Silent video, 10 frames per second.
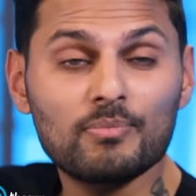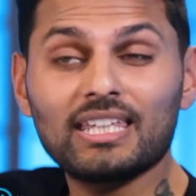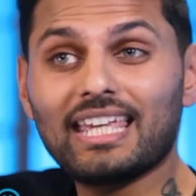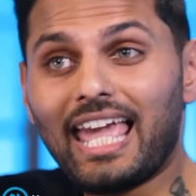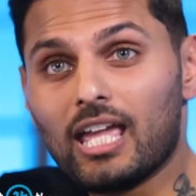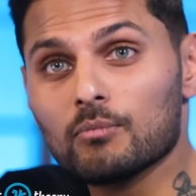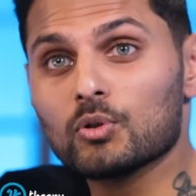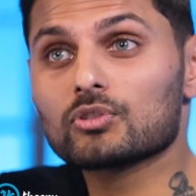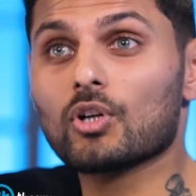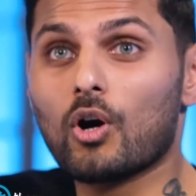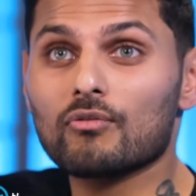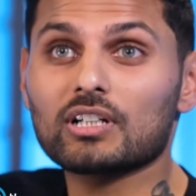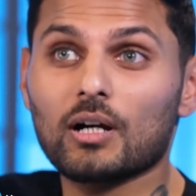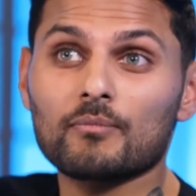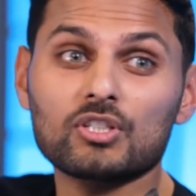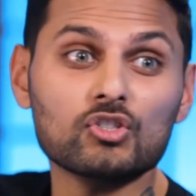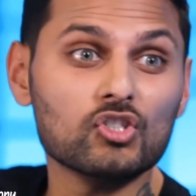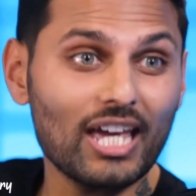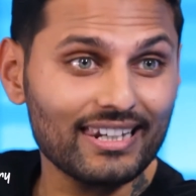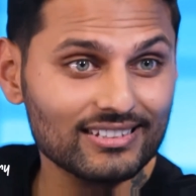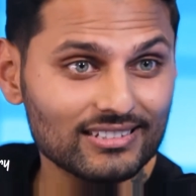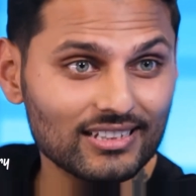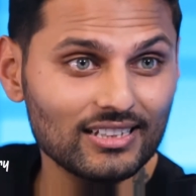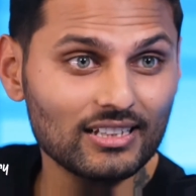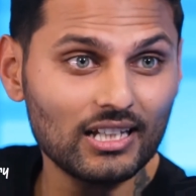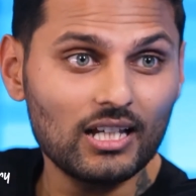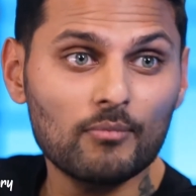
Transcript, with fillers: being able to overcome jealousy,